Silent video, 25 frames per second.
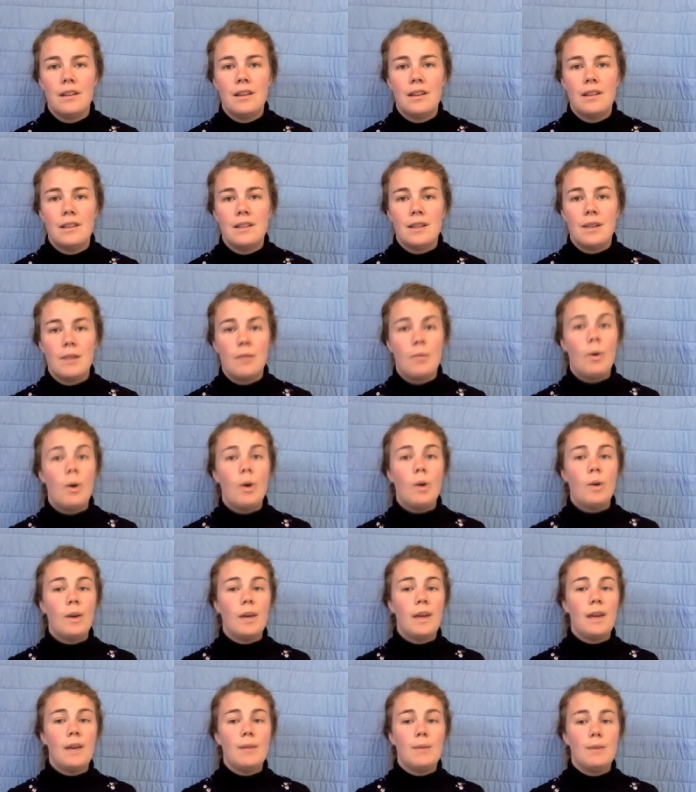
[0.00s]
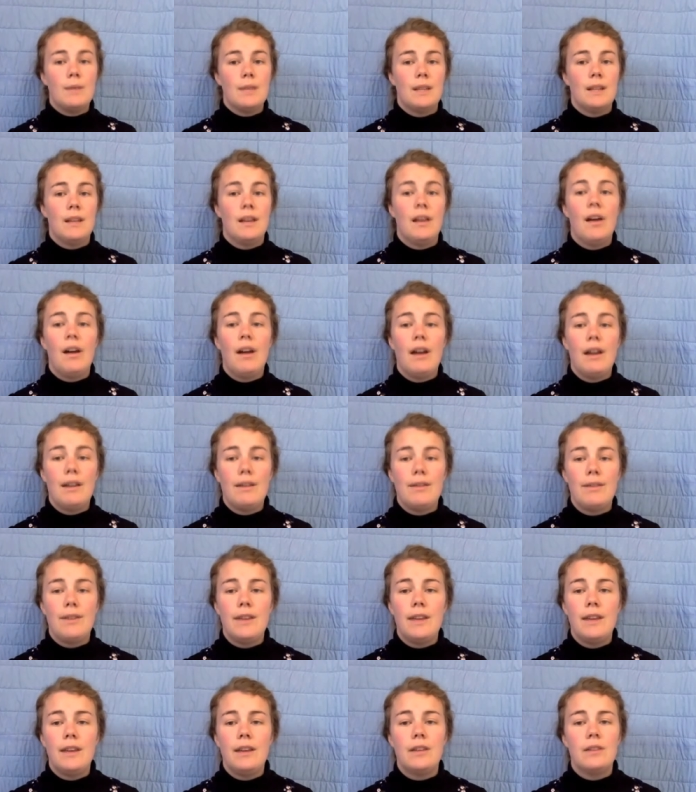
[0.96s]
So while he was alive,
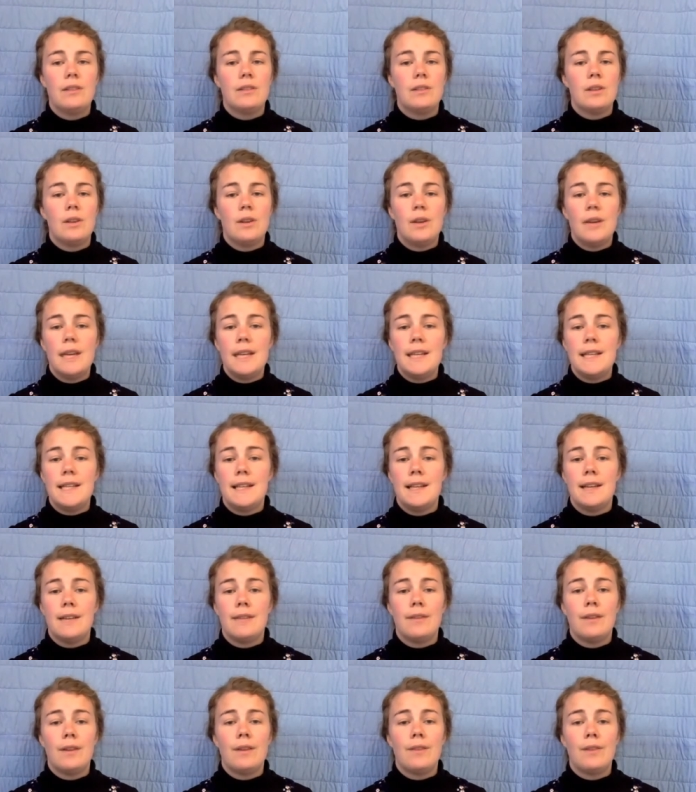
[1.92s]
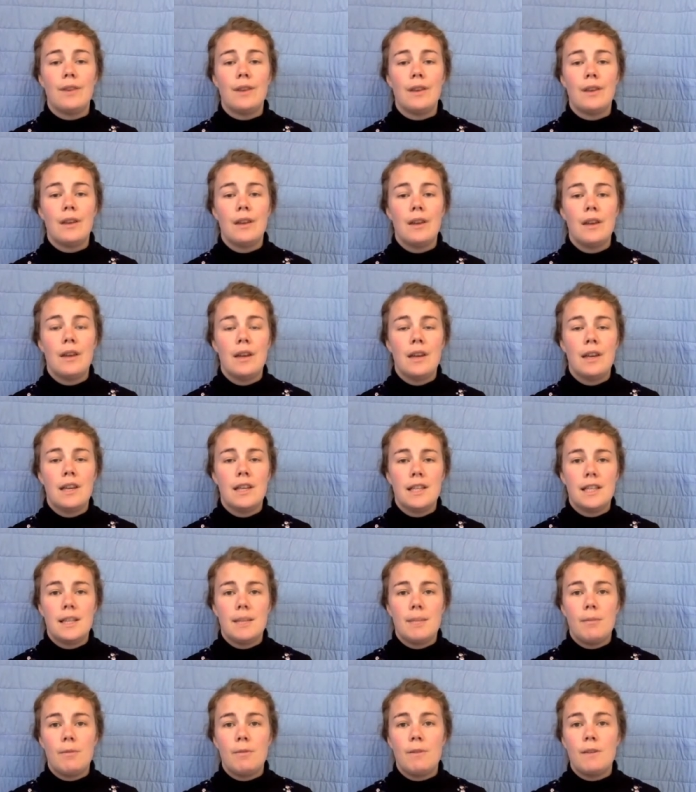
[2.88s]
he could so easily have given
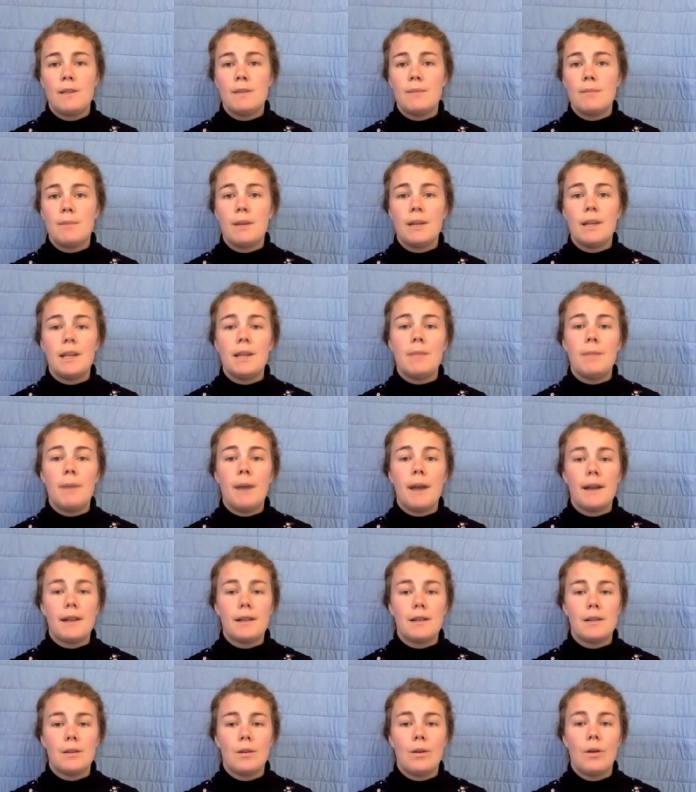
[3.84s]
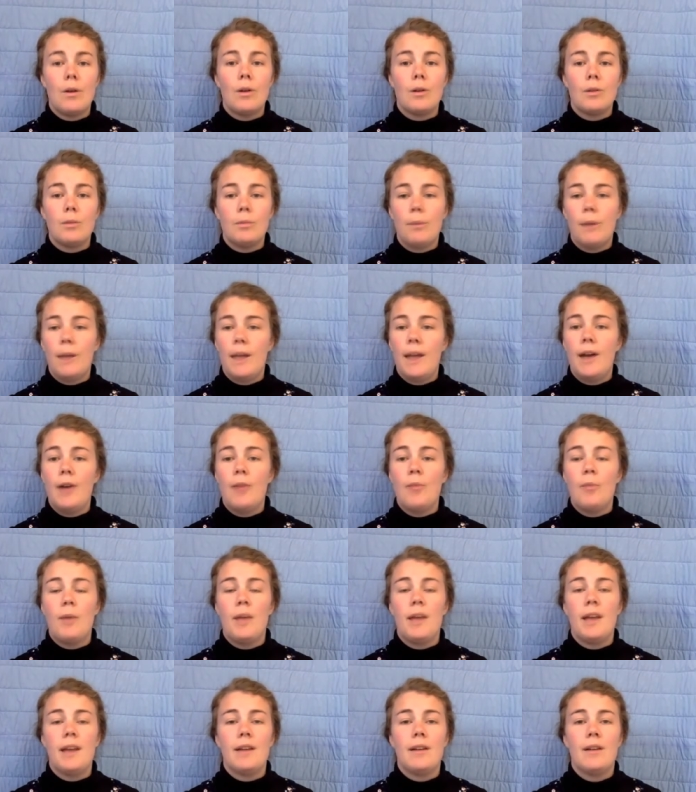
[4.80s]
some of his money back to God by
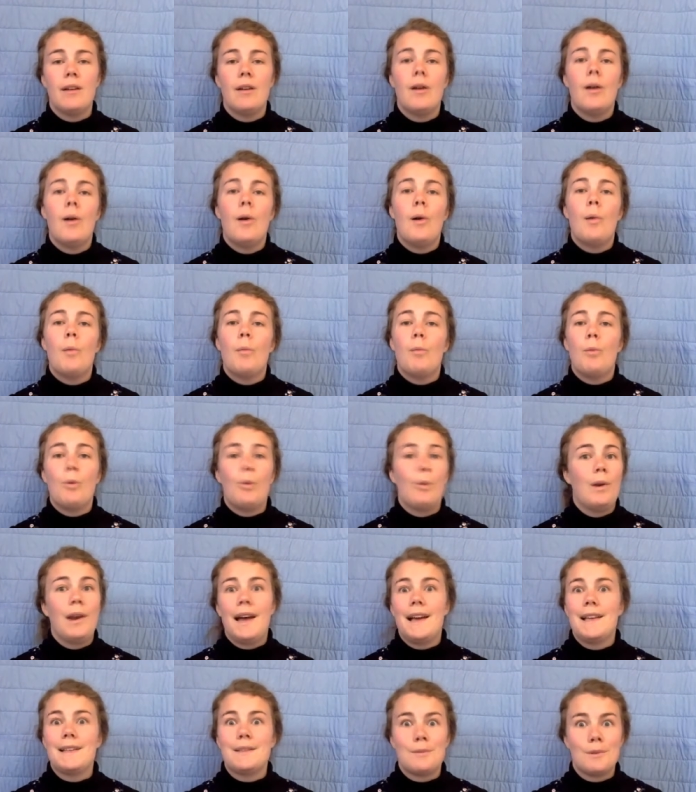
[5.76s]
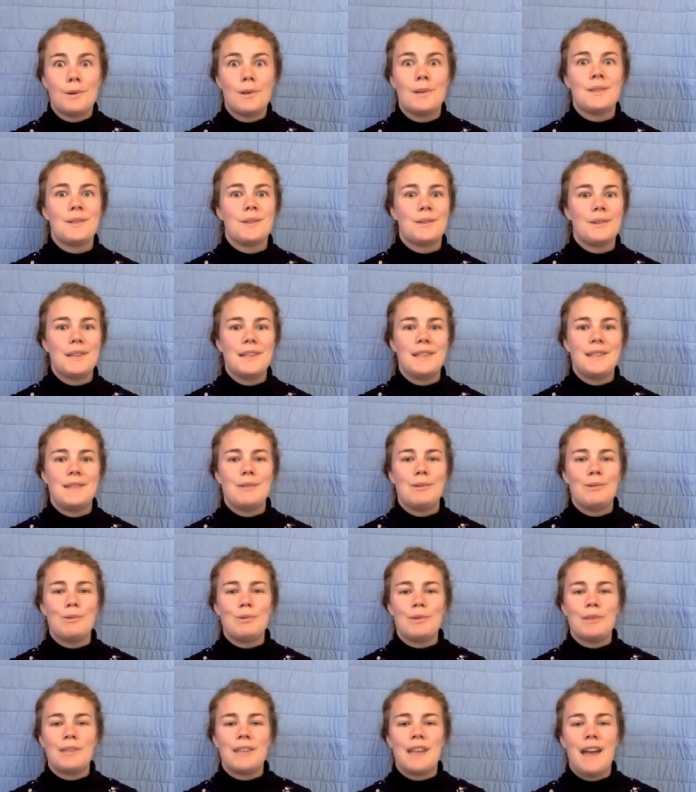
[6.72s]
helping poor Lazarus on his
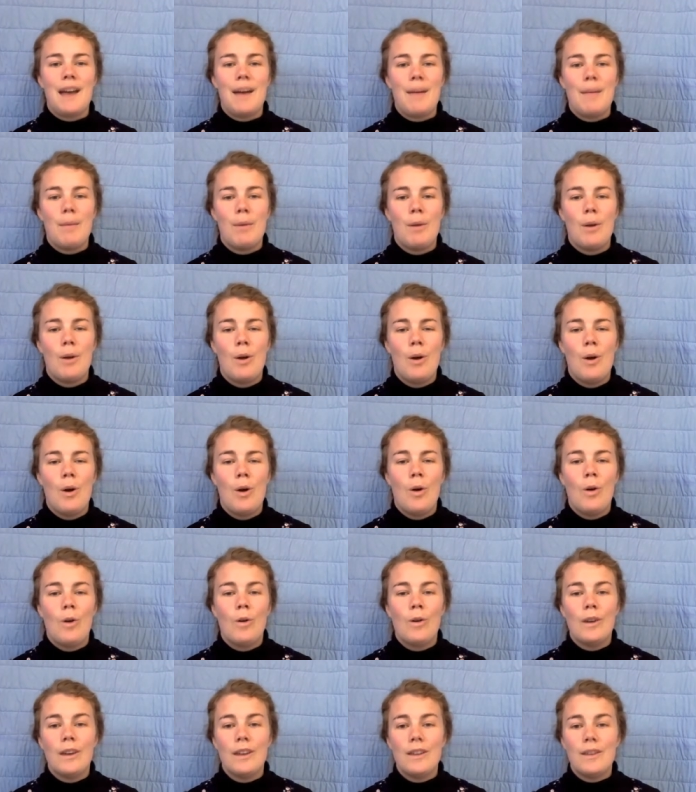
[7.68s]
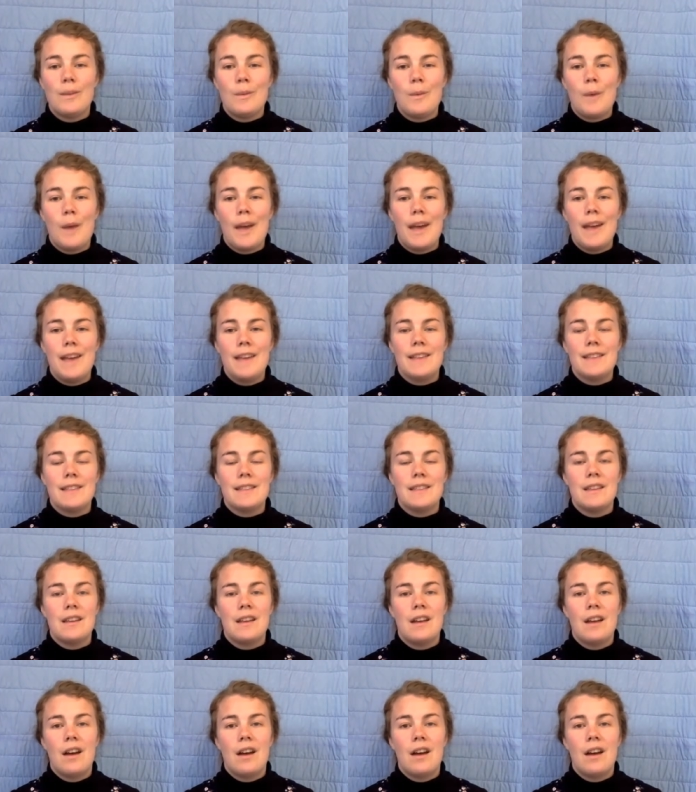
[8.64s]
doorstep or in other ways,